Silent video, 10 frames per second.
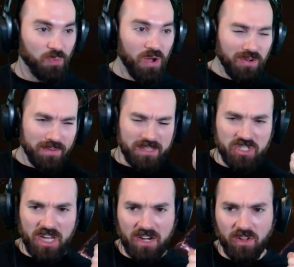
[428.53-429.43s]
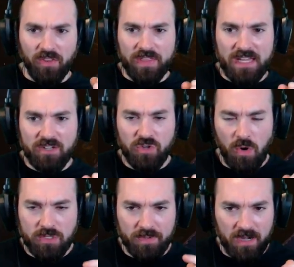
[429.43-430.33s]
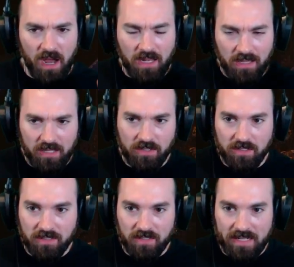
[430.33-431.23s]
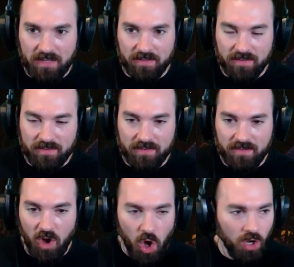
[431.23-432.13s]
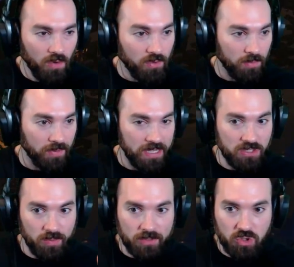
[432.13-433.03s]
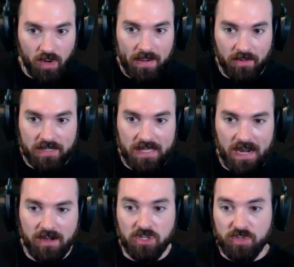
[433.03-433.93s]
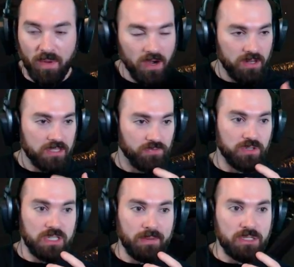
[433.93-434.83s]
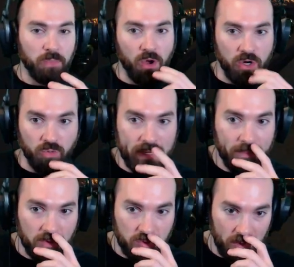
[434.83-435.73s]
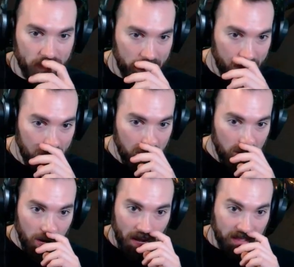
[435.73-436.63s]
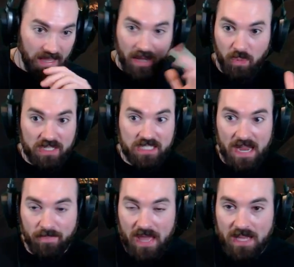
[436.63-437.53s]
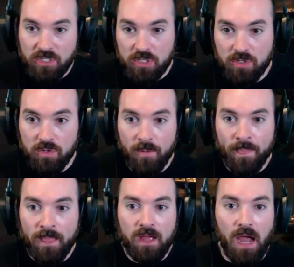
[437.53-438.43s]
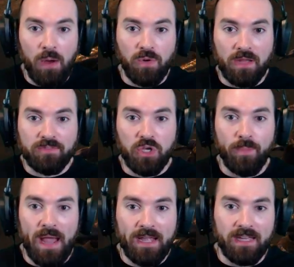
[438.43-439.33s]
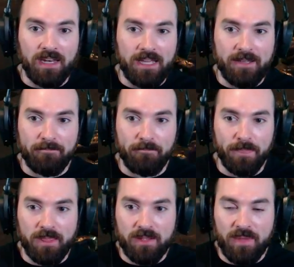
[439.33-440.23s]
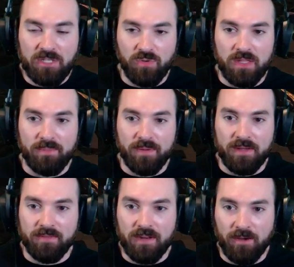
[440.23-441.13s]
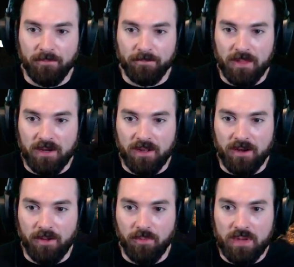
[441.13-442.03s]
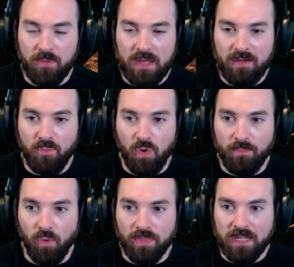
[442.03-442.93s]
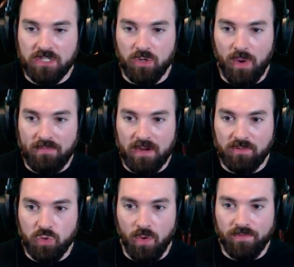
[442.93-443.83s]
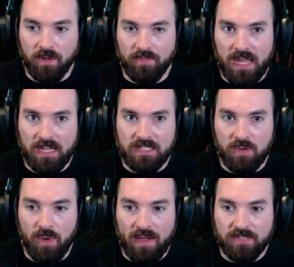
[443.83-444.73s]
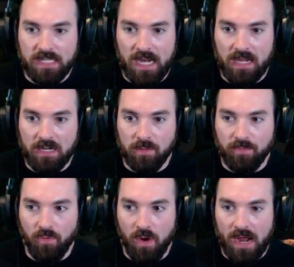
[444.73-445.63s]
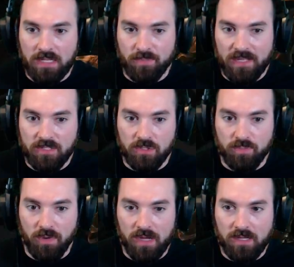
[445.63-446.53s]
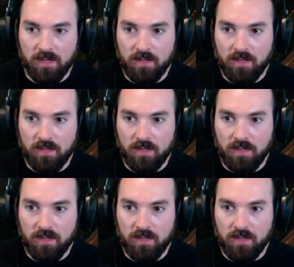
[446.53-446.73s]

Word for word: welcome to the channel. The intro has been a little, like, all over the place. We were scrambling to get out here. Spotted the first time I spotted a Reaper swimming. I'm glad we escaped that dude. I would love to go back and like to mess with it, but no, no, no, no. We we have more important things to do. We have an inventory full of eggs, and we have to get out of here before our hazmat suits break.